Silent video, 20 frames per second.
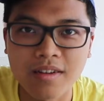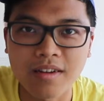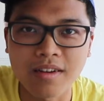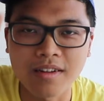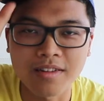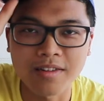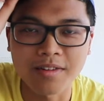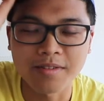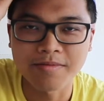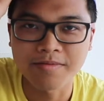
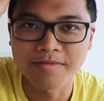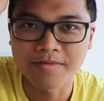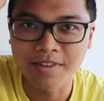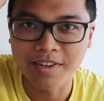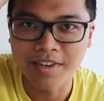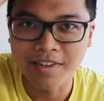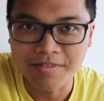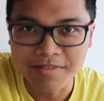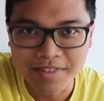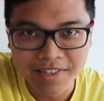I look
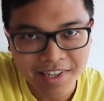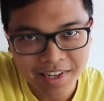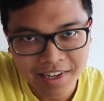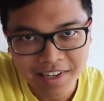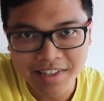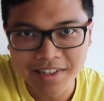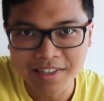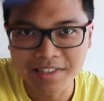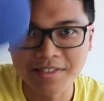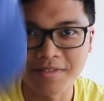freaking
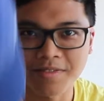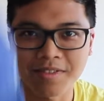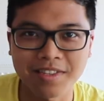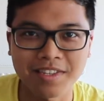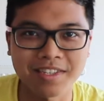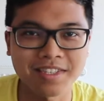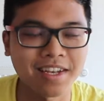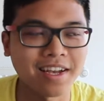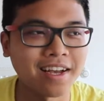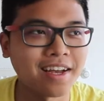ridiculous with
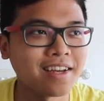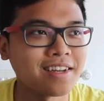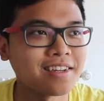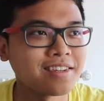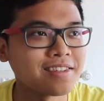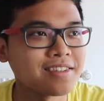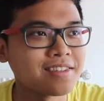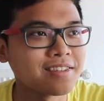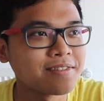this hat.